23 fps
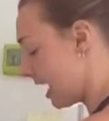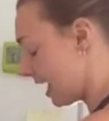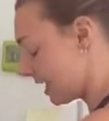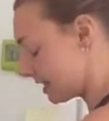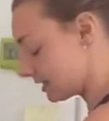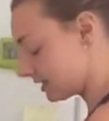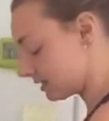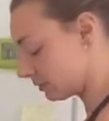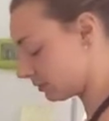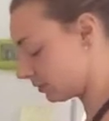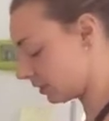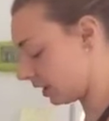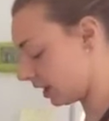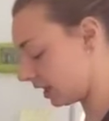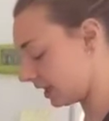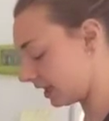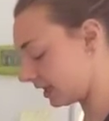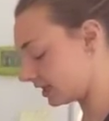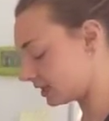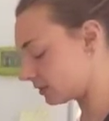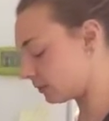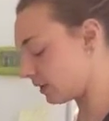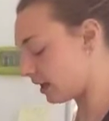and some
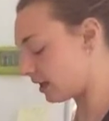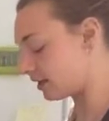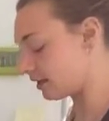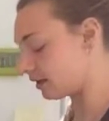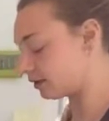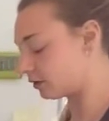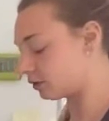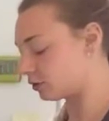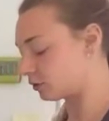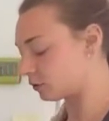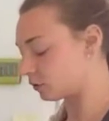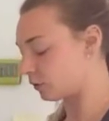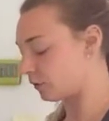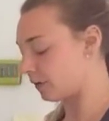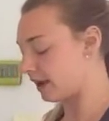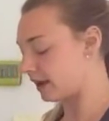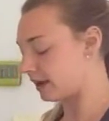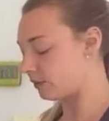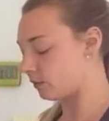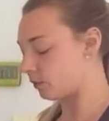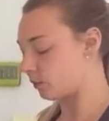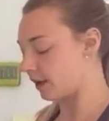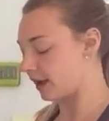garlic as well. They're a
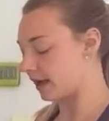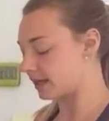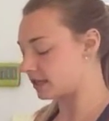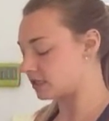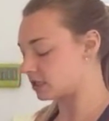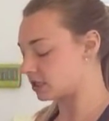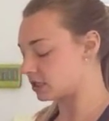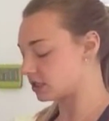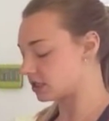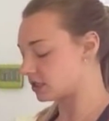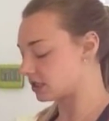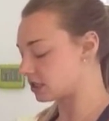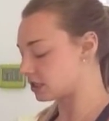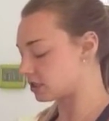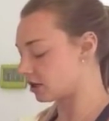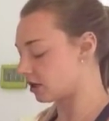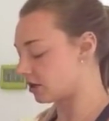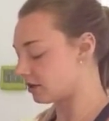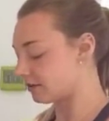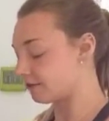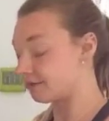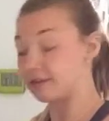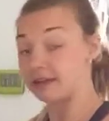great way to just
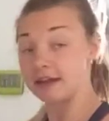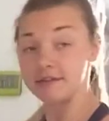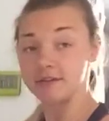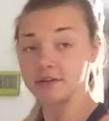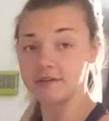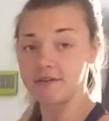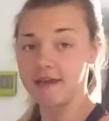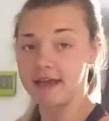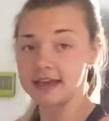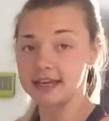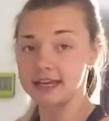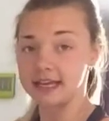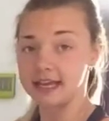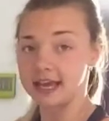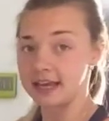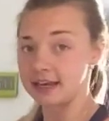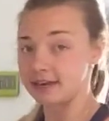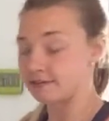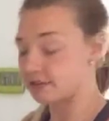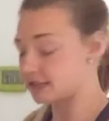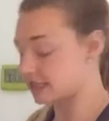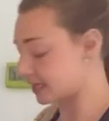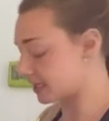start the flavour of any
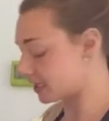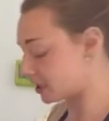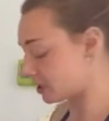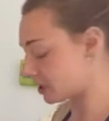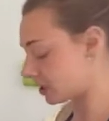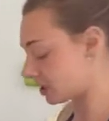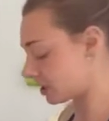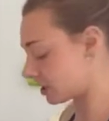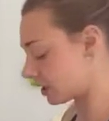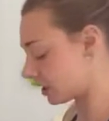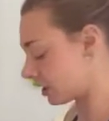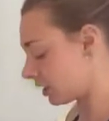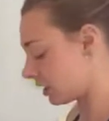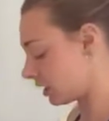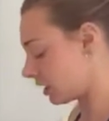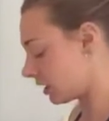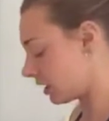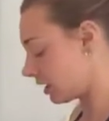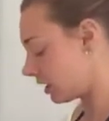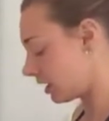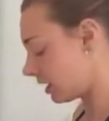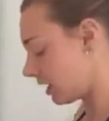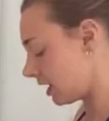kind of dish.
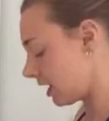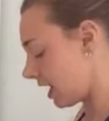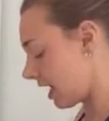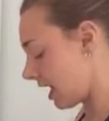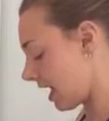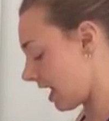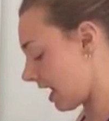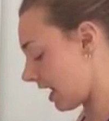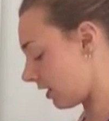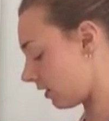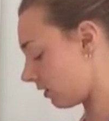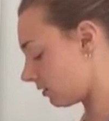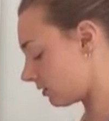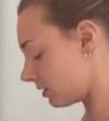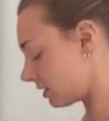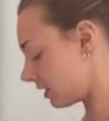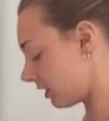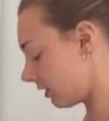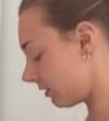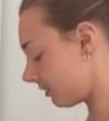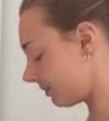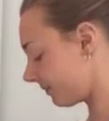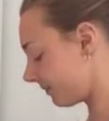And
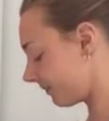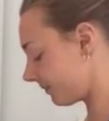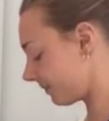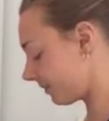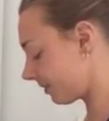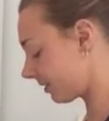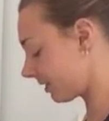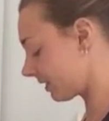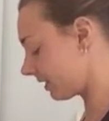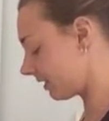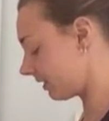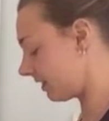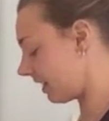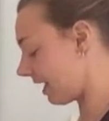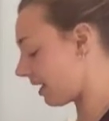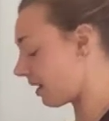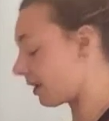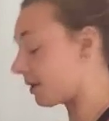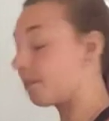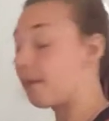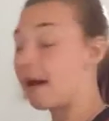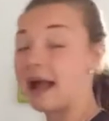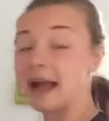also, they
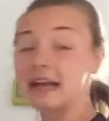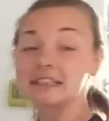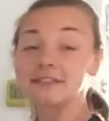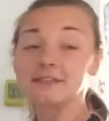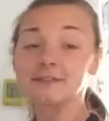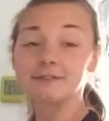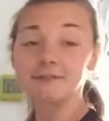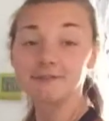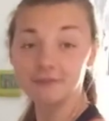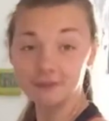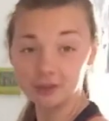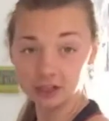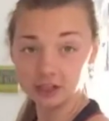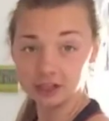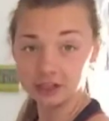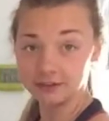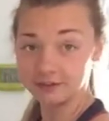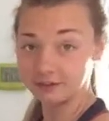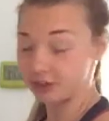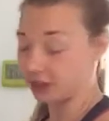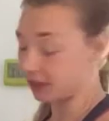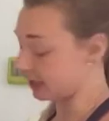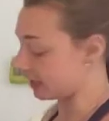are packed full
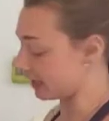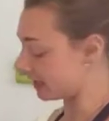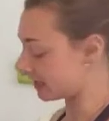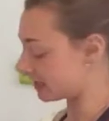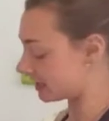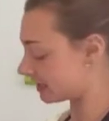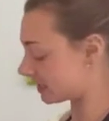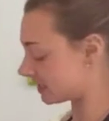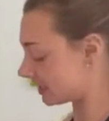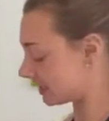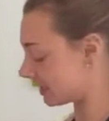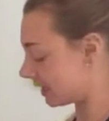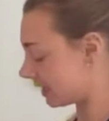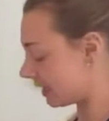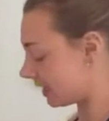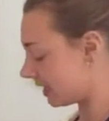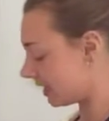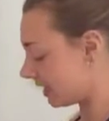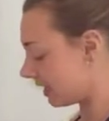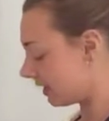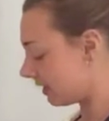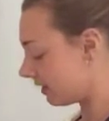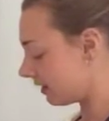of goodness.
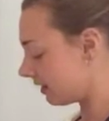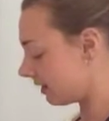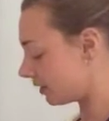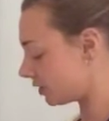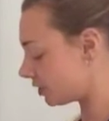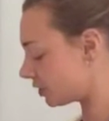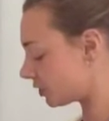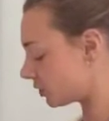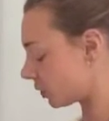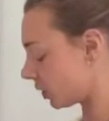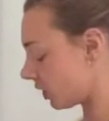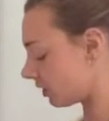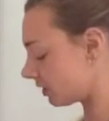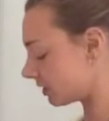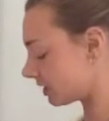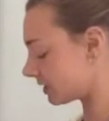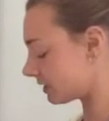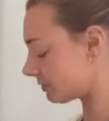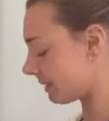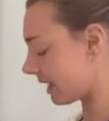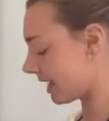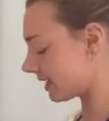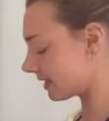They're strong
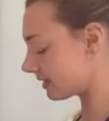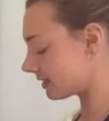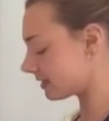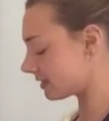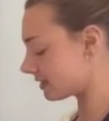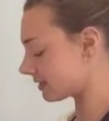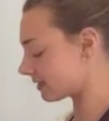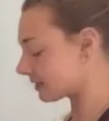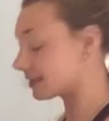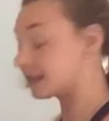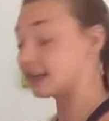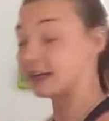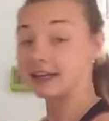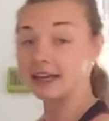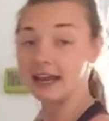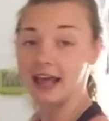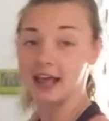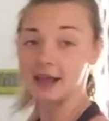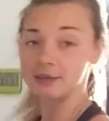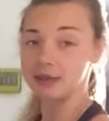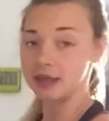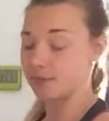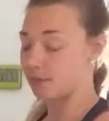smells. They're going
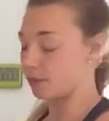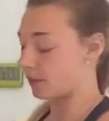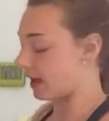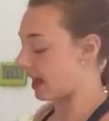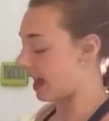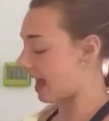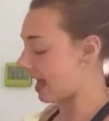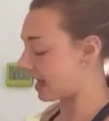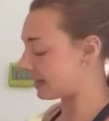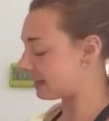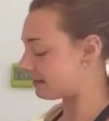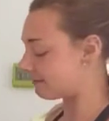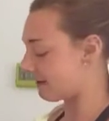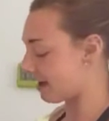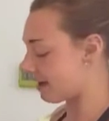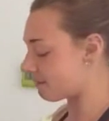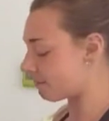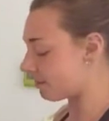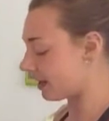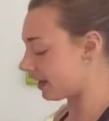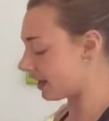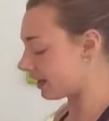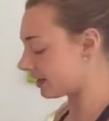to help keep away any
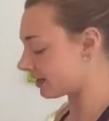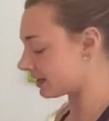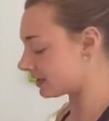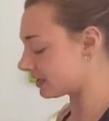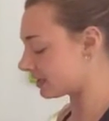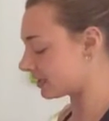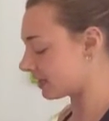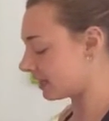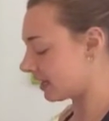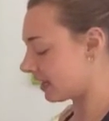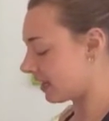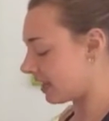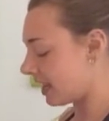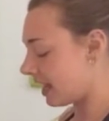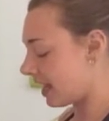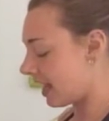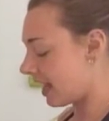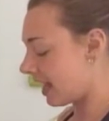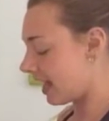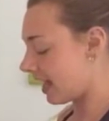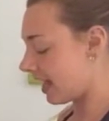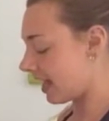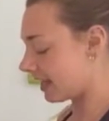vampires
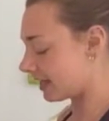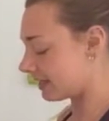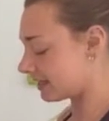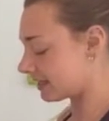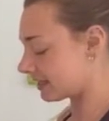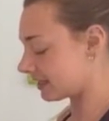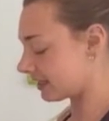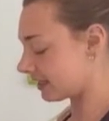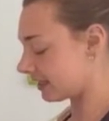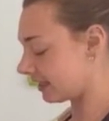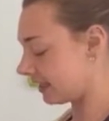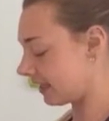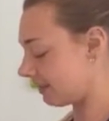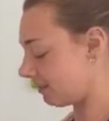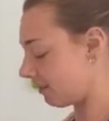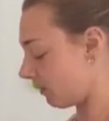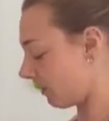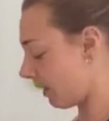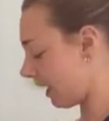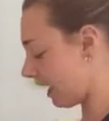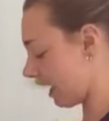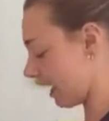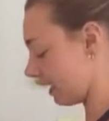and keep
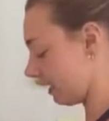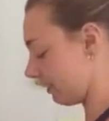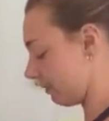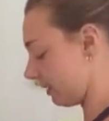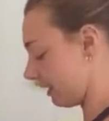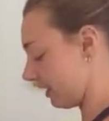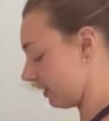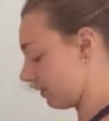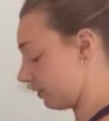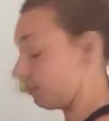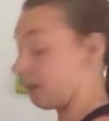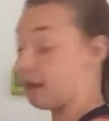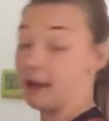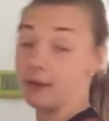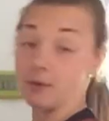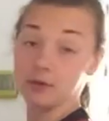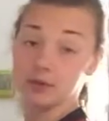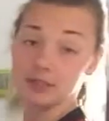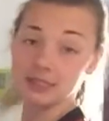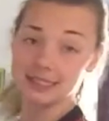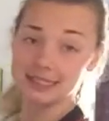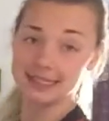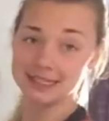away anybody who might
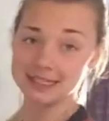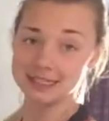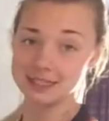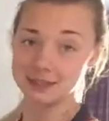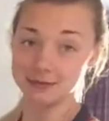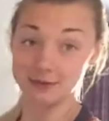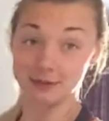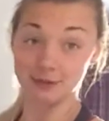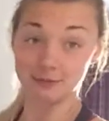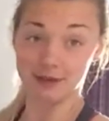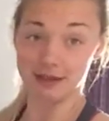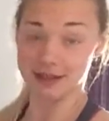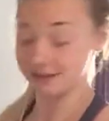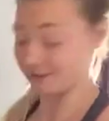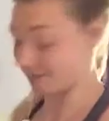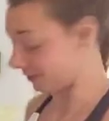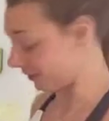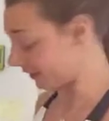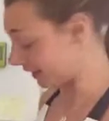want to kiss you as well if